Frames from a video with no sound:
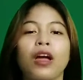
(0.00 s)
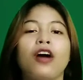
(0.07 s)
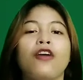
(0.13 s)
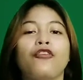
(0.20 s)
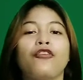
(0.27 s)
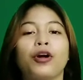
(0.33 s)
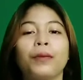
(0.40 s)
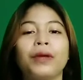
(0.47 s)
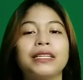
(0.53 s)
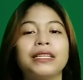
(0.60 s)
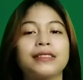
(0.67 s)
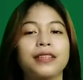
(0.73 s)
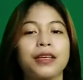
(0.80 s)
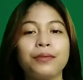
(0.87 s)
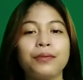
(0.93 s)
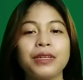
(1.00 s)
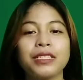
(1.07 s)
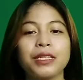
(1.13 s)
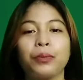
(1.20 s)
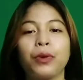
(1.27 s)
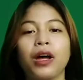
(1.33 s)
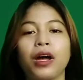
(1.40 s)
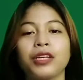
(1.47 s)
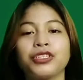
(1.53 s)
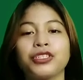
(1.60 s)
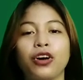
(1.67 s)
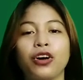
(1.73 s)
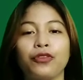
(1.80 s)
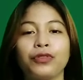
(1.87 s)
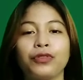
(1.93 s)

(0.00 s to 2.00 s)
Formalism is a branch of